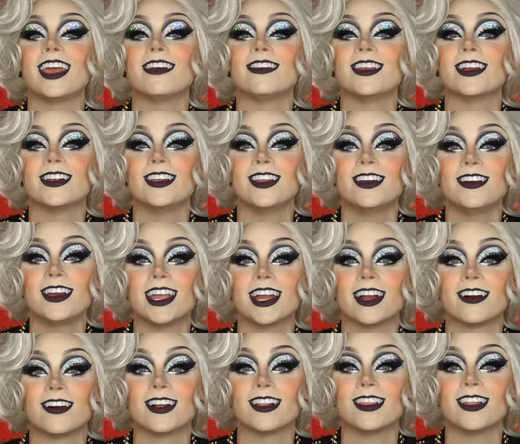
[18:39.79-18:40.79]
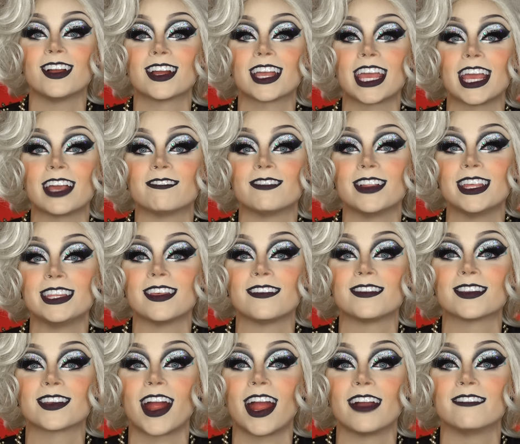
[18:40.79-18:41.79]
If you're new here, we're lurking, please
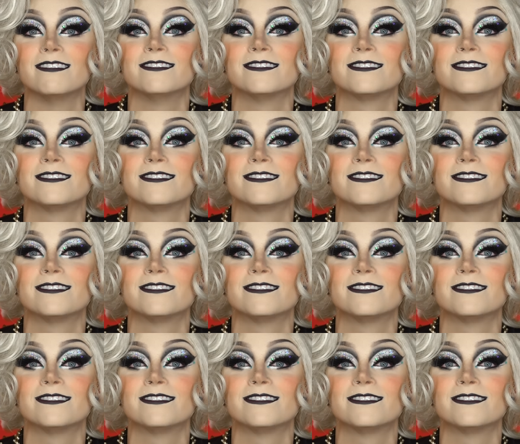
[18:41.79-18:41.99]
subscribe.